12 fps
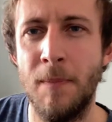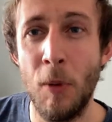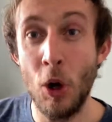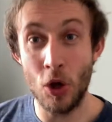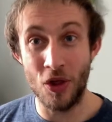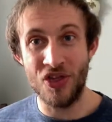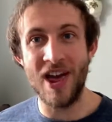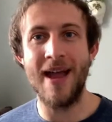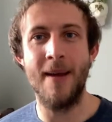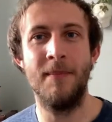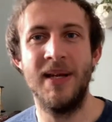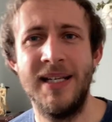put
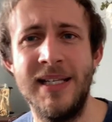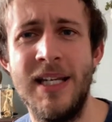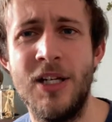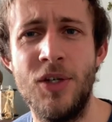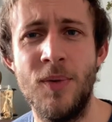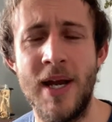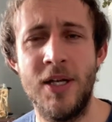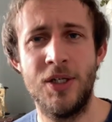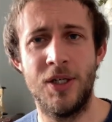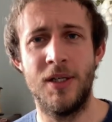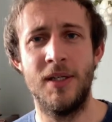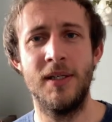them in
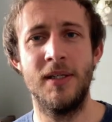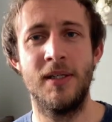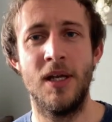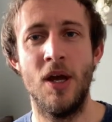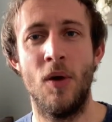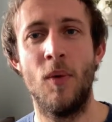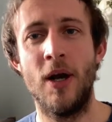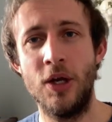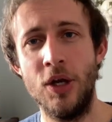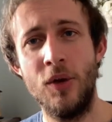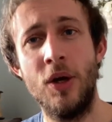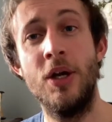situations where
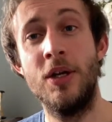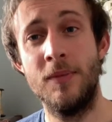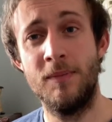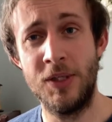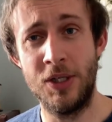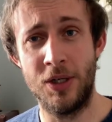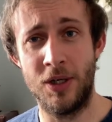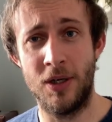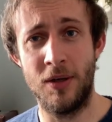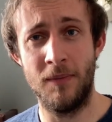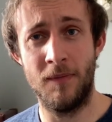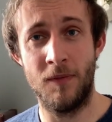you can
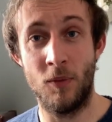observe,